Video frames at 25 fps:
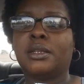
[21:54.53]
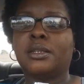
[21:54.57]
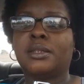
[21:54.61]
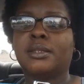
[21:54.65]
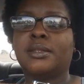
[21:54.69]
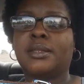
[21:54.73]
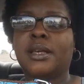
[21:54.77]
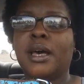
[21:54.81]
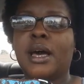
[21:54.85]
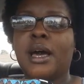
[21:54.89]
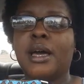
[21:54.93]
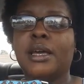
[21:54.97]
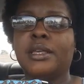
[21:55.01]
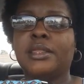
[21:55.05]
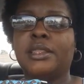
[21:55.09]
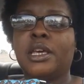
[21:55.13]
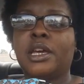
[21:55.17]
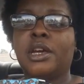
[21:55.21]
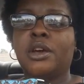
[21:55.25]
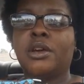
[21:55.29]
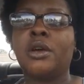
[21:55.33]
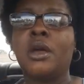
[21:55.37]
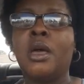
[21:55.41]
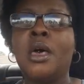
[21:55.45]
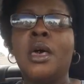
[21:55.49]
design
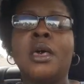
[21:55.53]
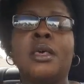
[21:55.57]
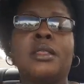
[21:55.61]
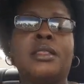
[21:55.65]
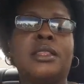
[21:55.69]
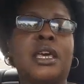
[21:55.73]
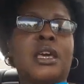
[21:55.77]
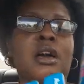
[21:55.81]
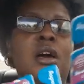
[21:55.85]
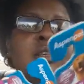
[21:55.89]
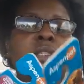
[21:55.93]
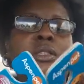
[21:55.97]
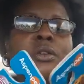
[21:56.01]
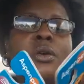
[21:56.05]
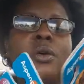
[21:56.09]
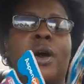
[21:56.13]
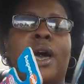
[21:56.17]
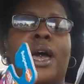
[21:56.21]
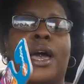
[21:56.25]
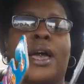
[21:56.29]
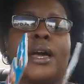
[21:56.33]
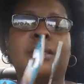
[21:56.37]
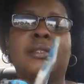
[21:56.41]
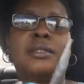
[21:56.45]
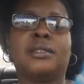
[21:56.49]
there. They also
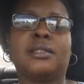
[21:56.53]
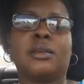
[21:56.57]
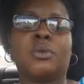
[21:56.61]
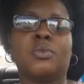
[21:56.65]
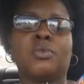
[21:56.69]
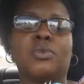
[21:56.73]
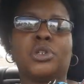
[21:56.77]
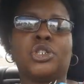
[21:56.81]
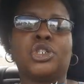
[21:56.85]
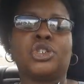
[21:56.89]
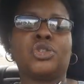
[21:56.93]
had some